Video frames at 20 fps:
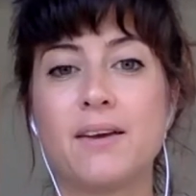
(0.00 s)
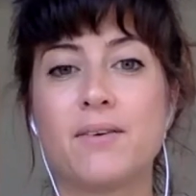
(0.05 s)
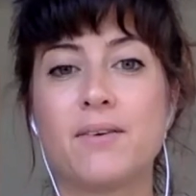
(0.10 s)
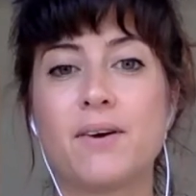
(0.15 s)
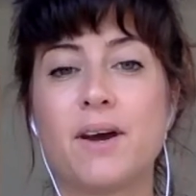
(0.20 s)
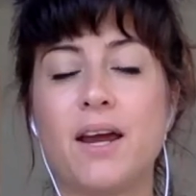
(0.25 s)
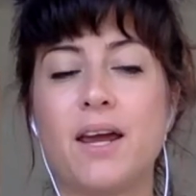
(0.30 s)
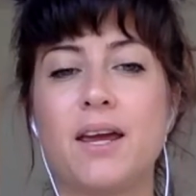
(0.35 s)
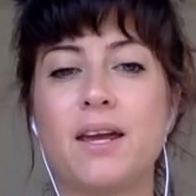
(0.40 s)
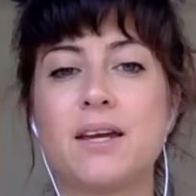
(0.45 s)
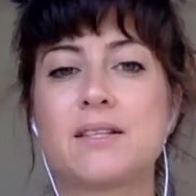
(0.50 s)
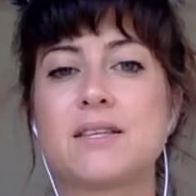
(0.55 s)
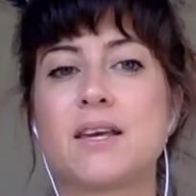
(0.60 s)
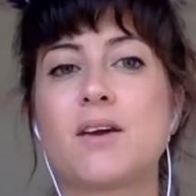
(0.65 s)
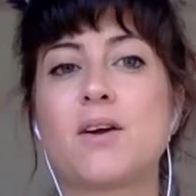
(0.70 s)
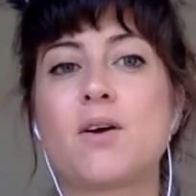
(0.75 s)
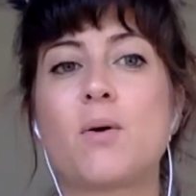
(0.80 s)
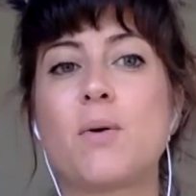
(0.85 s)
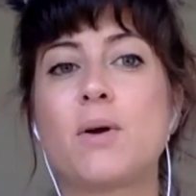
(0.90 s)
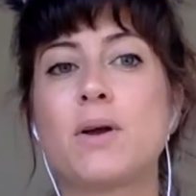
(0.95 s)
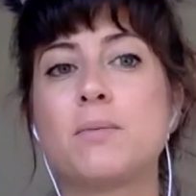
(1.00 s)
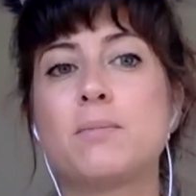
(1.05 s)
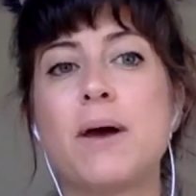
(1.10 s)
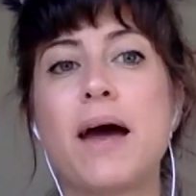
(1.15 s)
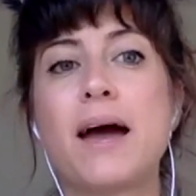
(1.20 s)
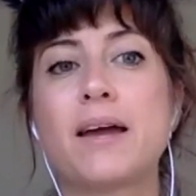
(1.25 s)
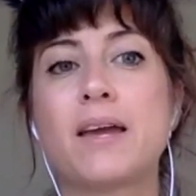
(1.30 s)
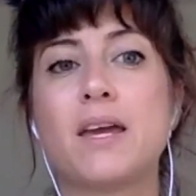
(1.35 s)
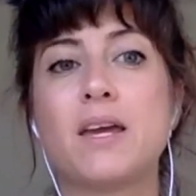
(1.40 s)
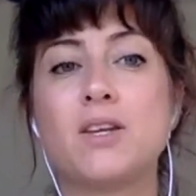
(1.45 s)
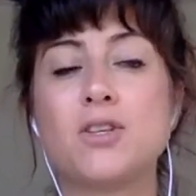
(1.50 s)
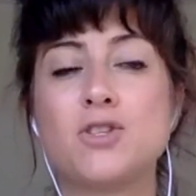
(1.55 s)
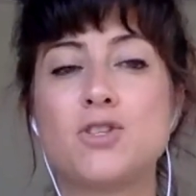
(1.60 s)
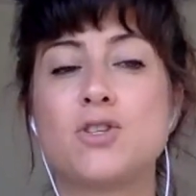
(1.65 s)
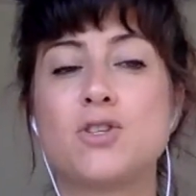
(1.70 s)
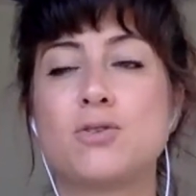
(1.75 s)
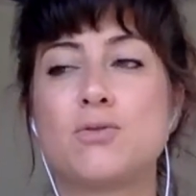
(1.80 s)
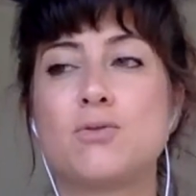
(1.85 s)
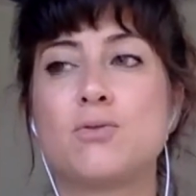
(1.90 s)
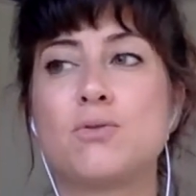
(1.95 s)
right? It's like going back
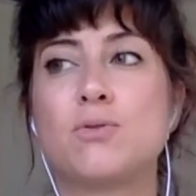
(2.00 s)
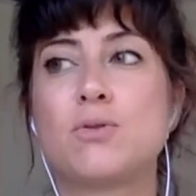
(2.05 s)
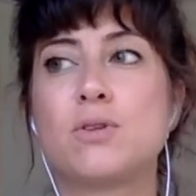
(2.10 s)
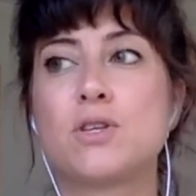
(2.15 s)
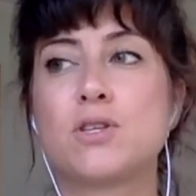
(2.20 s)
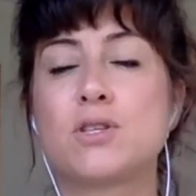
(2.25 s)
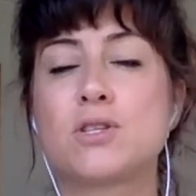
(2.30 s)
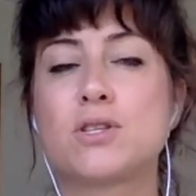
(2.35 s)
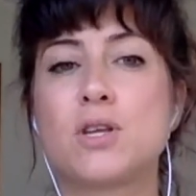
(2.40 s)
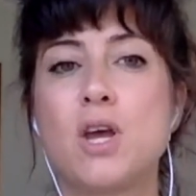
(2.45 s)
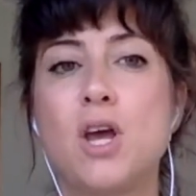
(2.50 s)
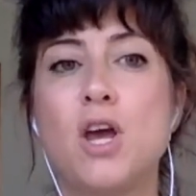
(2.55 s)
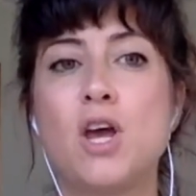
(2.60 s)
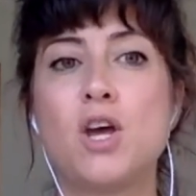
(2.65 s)
into this